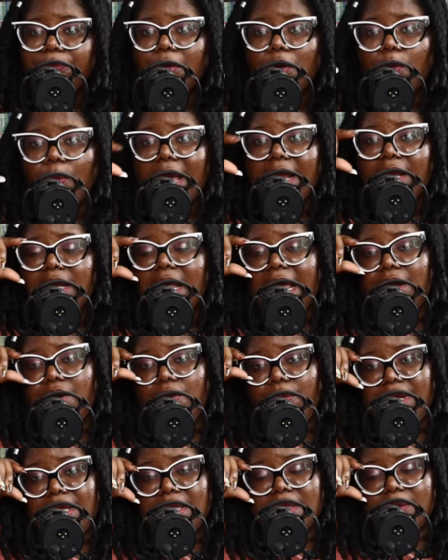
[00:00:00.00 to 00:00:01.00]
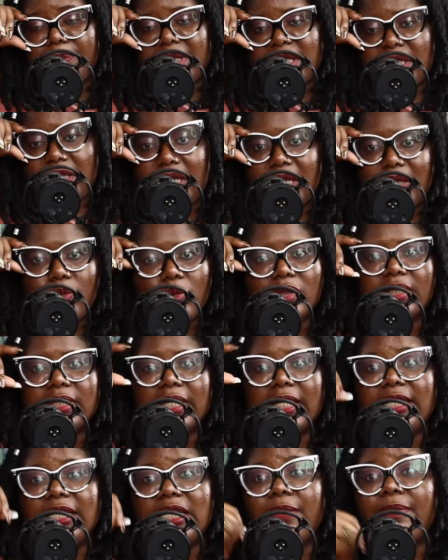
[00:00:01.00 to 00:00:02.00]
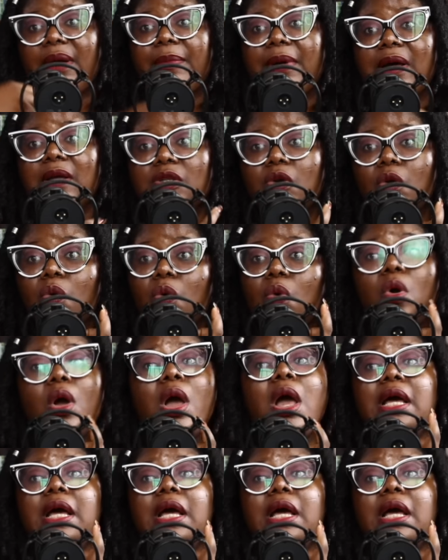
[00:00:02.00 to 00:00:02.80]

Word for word: when Eloise basically was telling them about, oh,